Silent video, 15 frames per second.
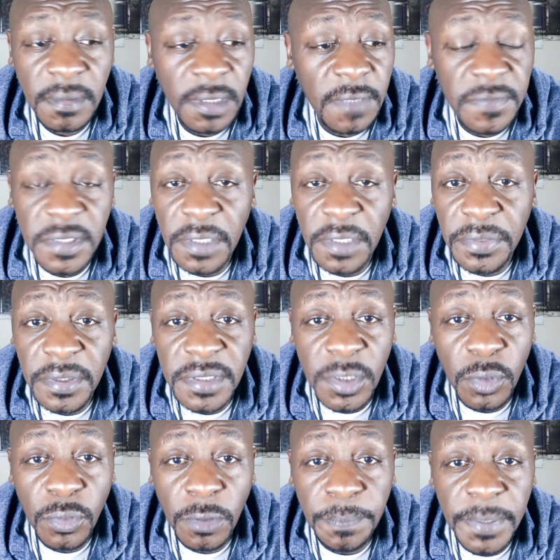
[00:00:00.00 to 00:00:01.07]
They have set things
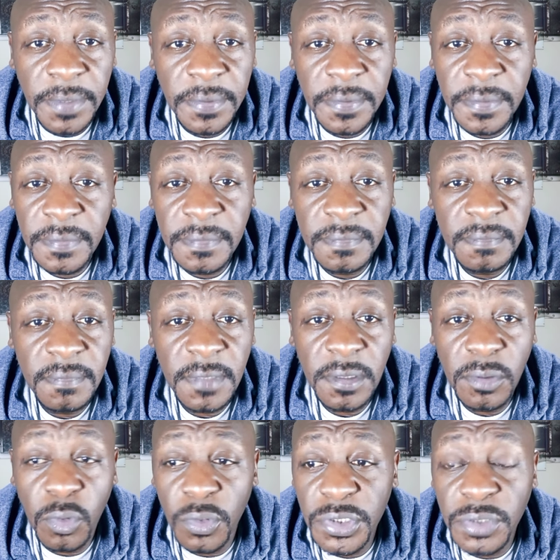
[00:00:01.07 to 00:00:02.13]
along your path,
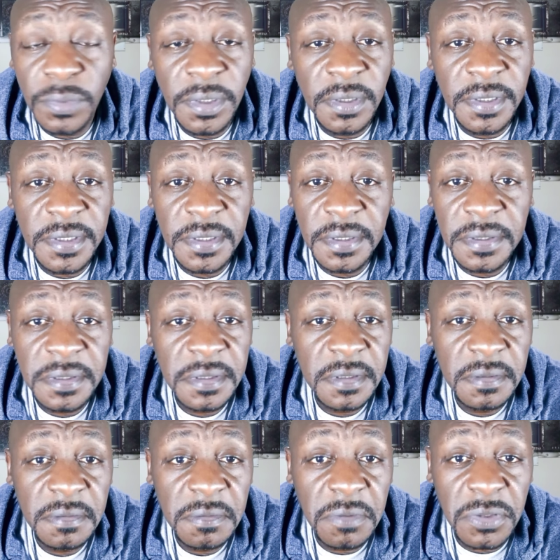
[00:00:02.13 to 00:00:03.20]
caused you
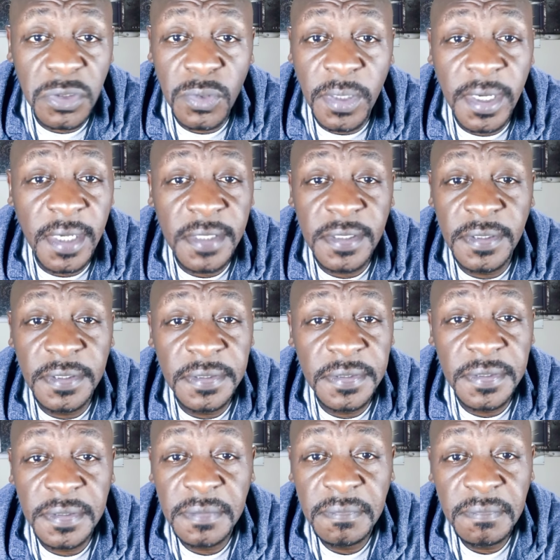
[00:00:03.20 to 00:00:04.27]
illnesses, caused you car
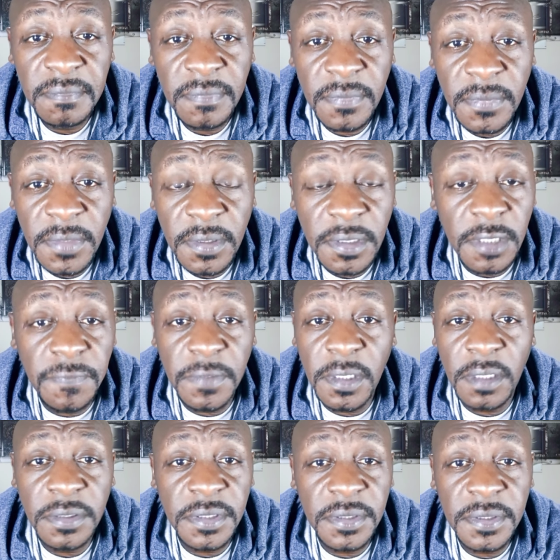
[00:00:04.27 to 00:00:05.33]
accidents,
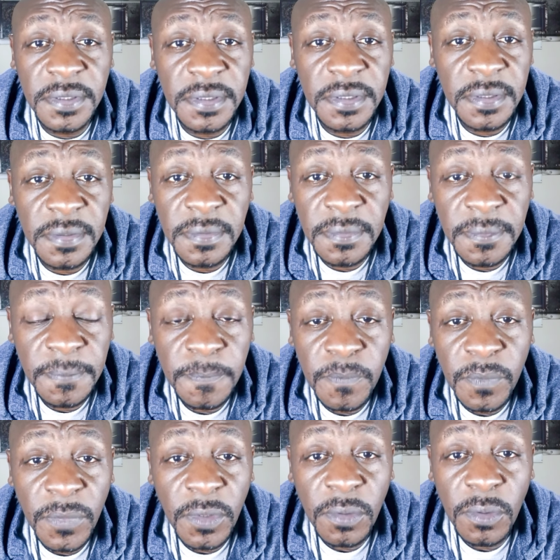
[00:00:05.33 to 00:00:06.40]
difficulties,
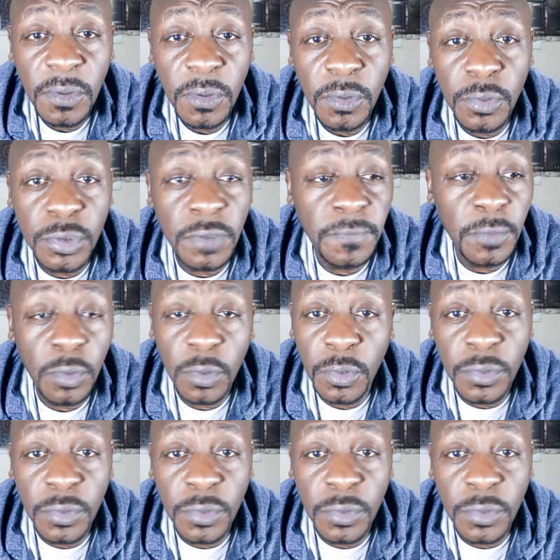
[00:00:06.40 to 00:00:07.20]
Lots of lo-